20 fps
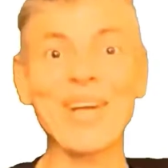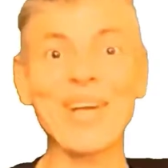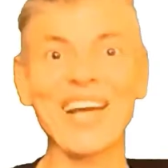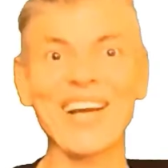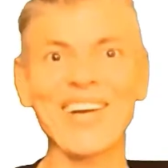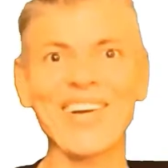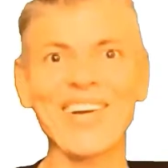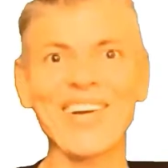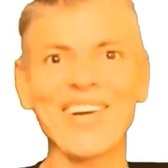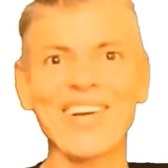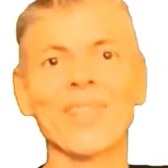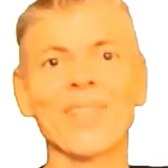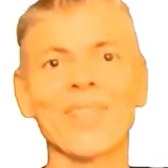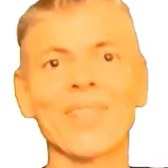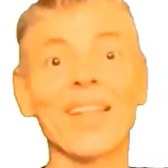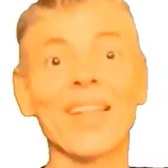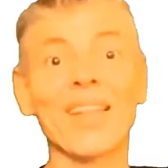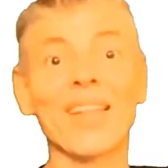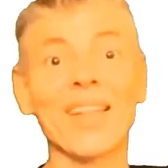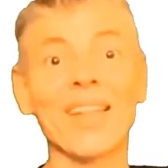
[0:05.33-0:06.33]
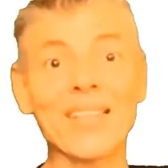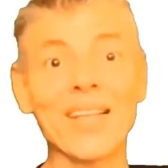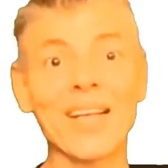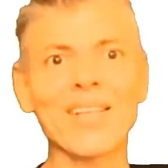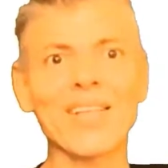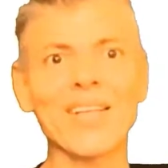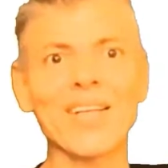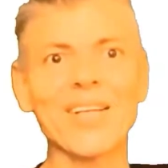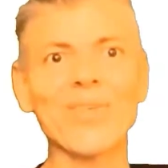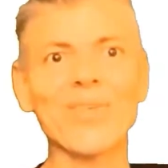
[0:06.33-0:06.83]
I'm Gerhard. In this
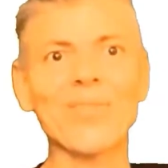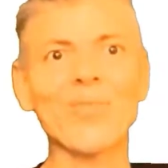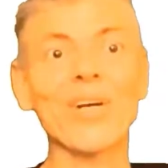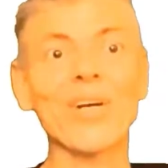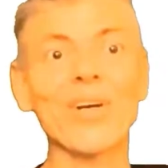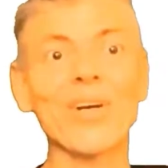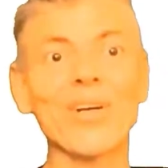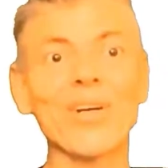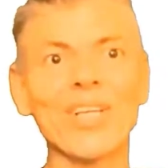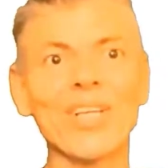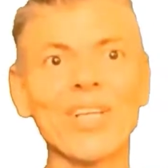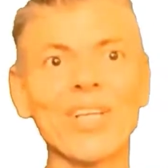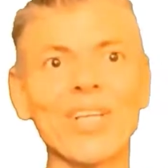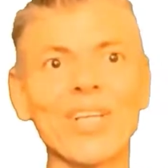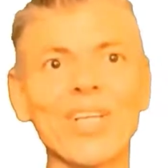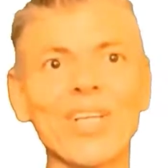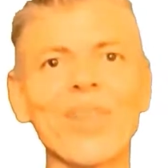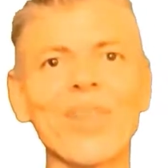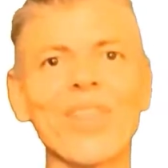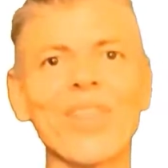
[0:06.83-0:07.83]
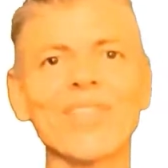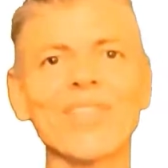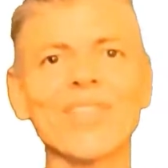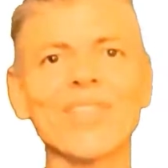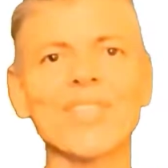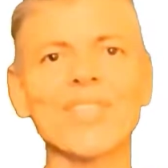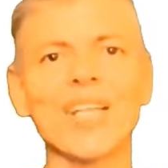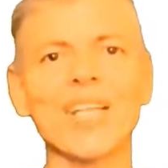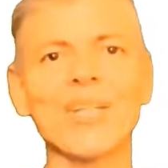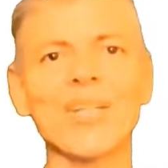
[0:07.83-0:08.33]
lesson, we continue with if
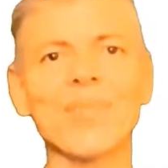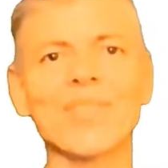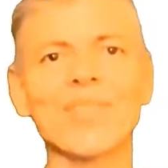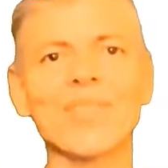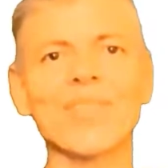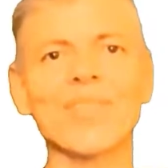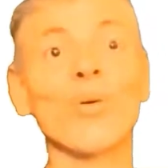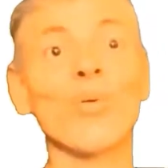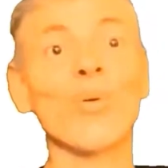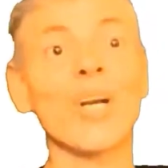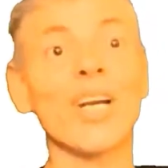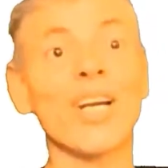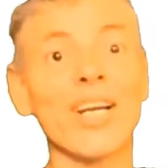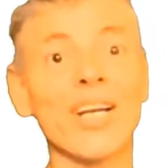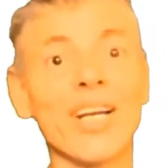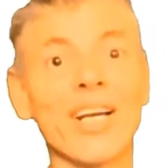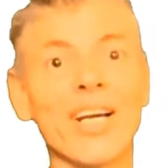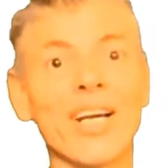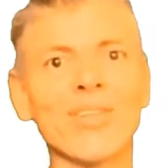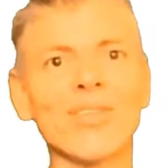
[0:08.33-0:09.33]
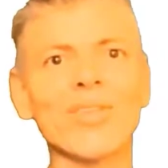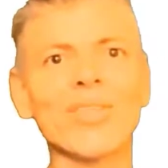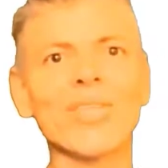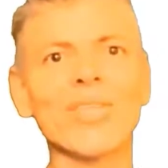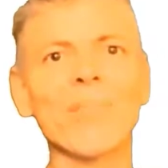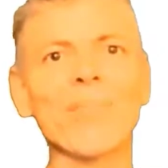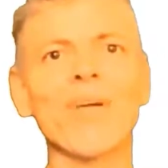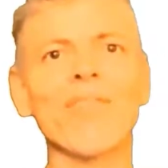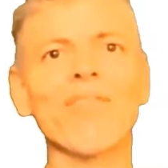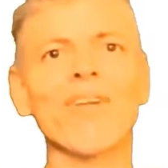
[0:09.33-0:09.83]
statements. You will learn how
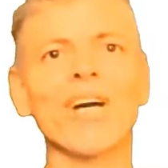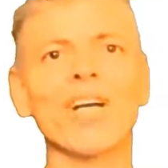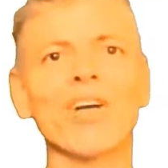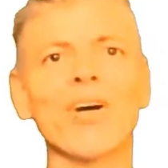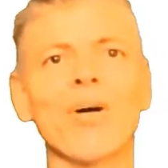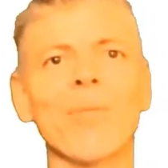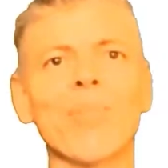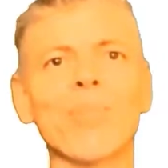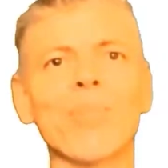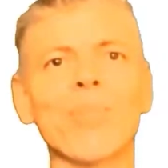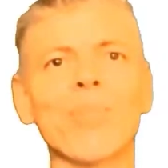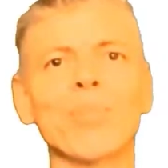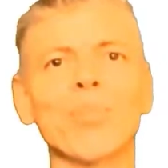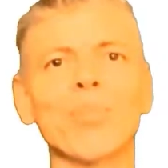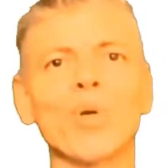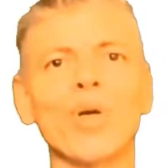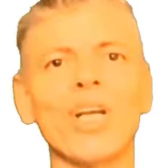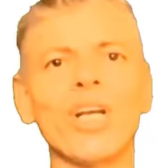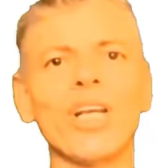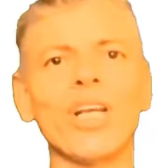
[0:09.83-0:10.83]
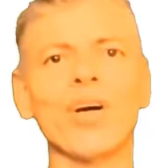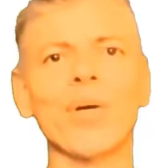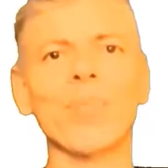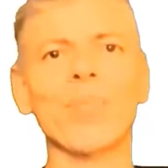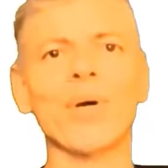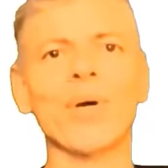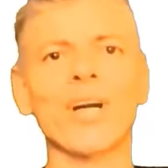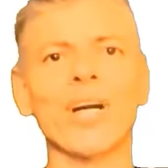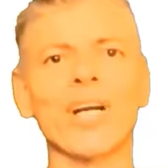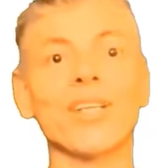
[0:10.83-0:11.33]
to simplify compound
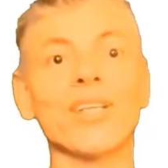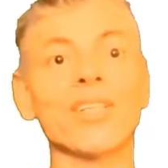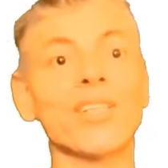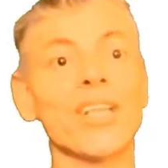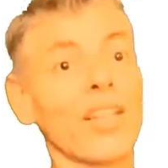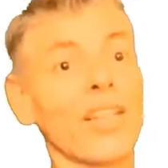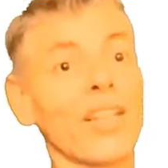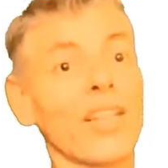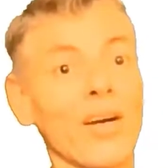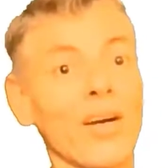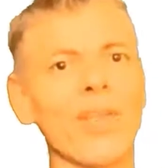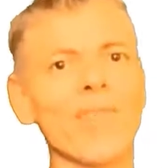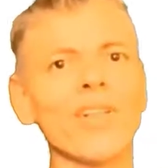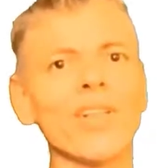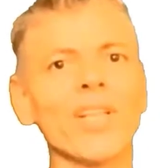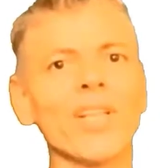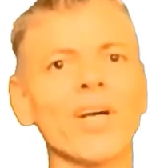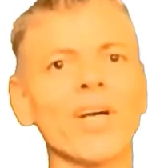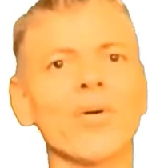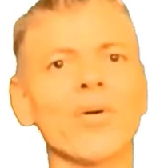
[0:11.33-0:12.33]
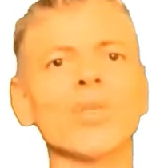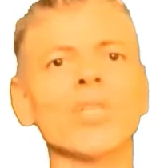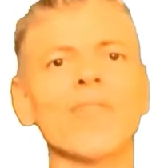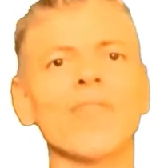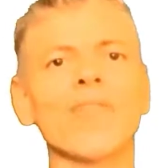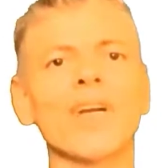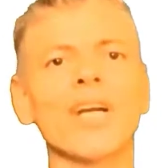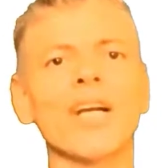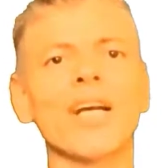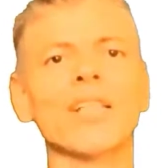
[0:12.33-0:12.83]
Boolean operators that are often the
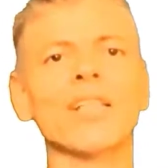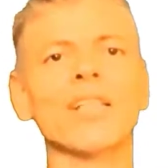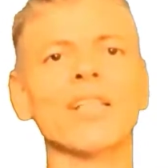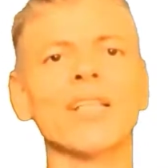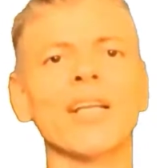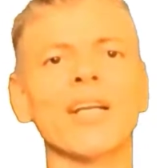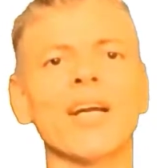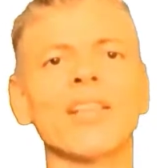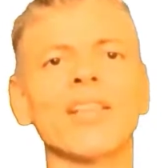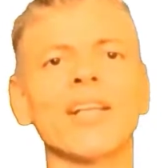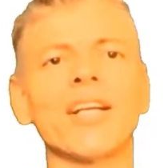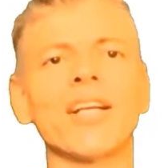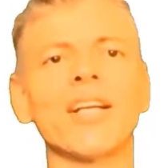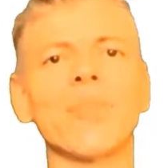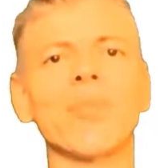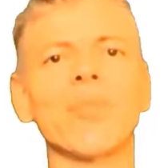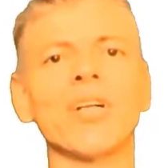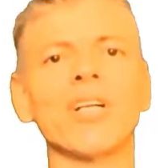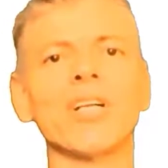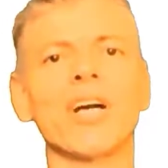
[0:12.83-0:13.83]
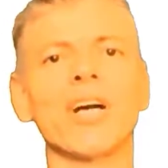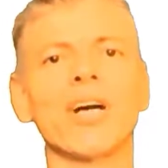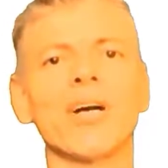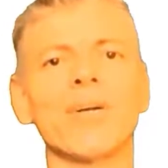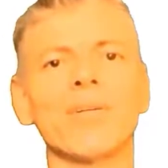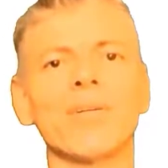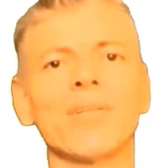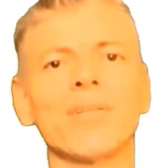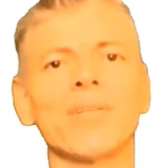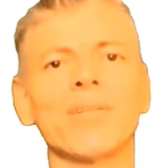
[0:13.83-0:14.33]
cause of cluttered and unreadable
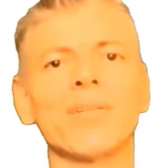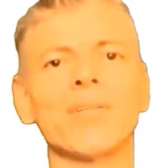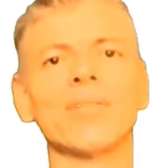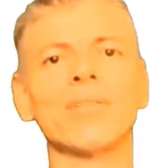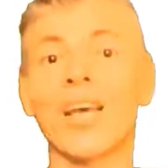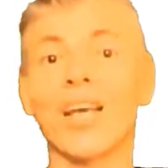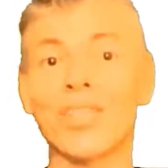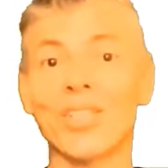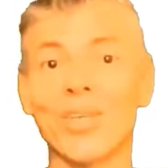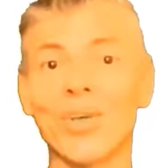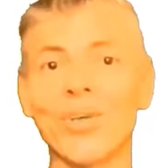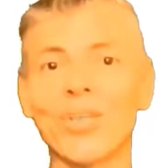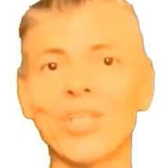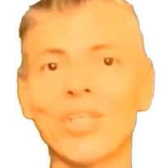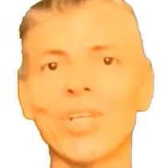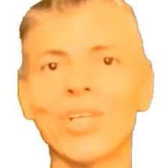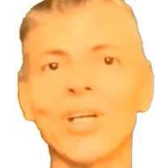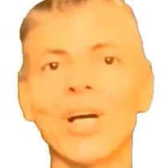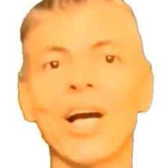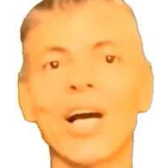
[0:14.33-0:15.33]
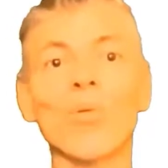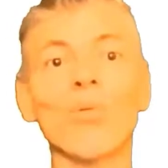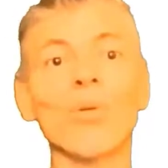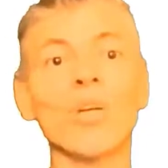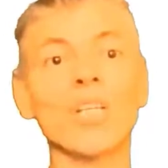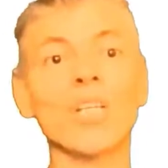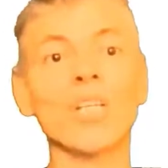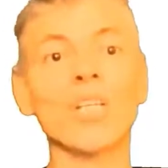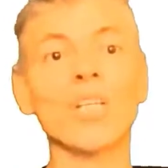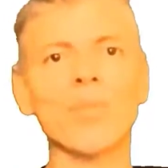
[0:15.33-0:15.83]
code. As usual, I
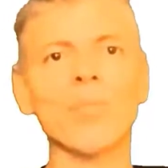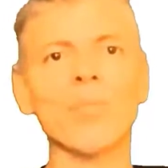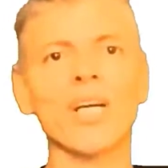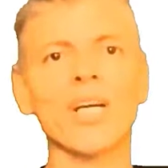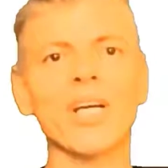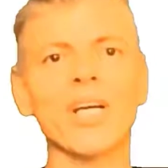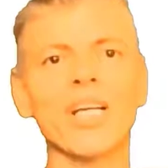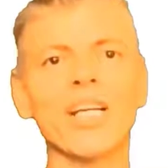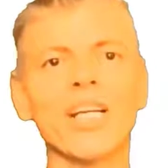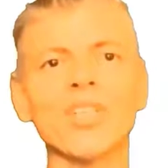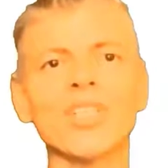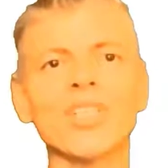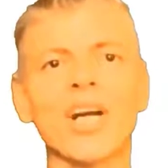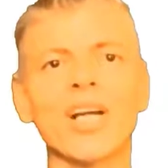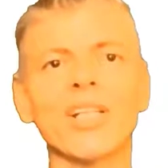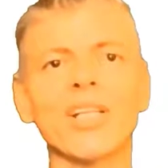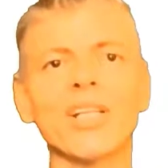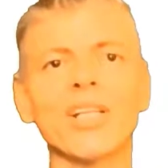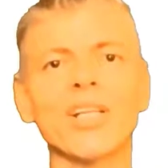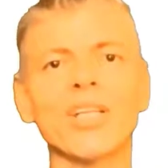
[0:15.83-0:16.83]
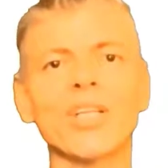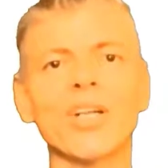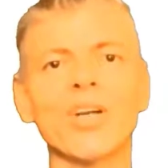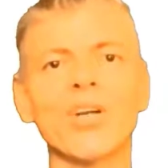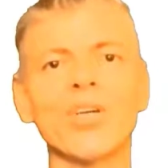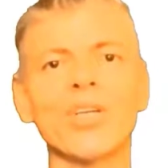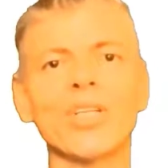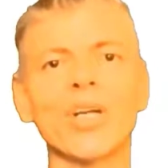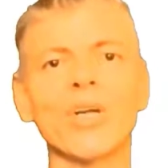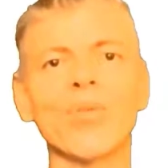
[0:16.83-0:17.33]
will start by demonstrating the
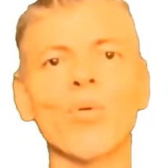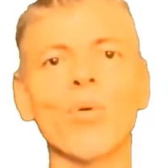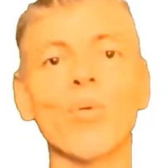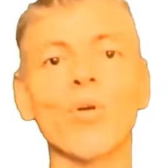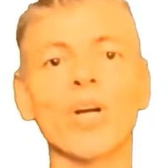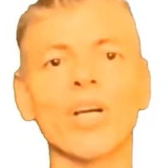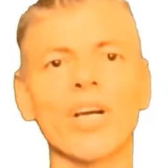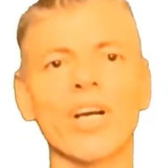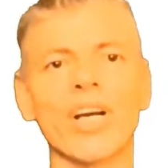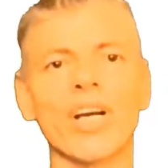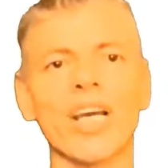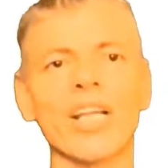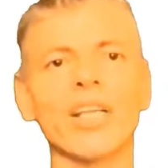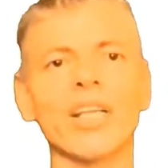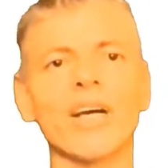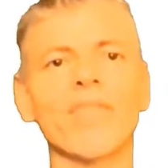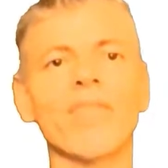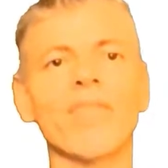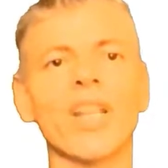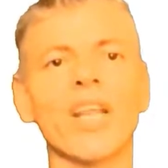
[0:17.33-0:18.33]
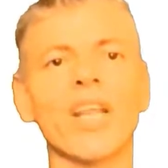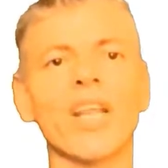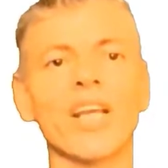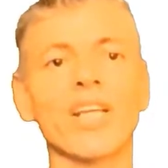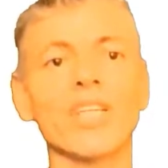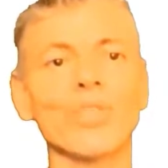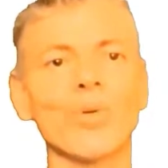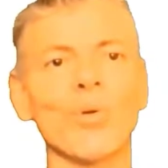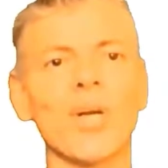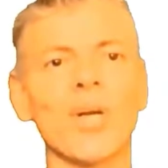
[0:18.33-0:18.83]
solution we will create over the
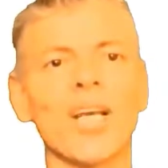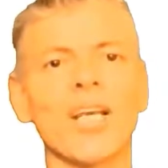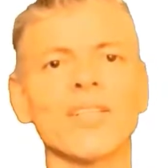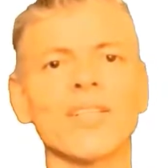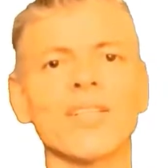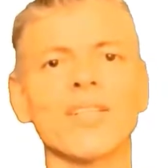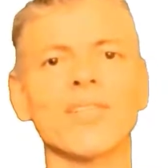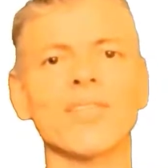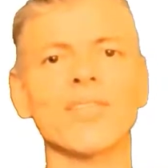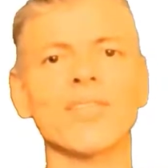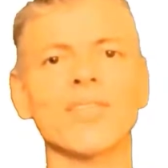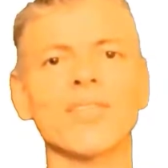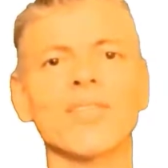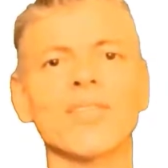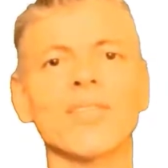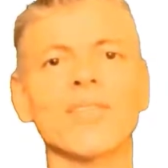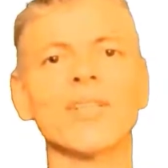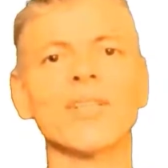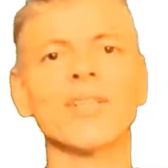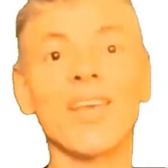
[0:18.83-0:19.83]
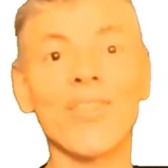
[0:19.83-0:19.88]
next two lessons.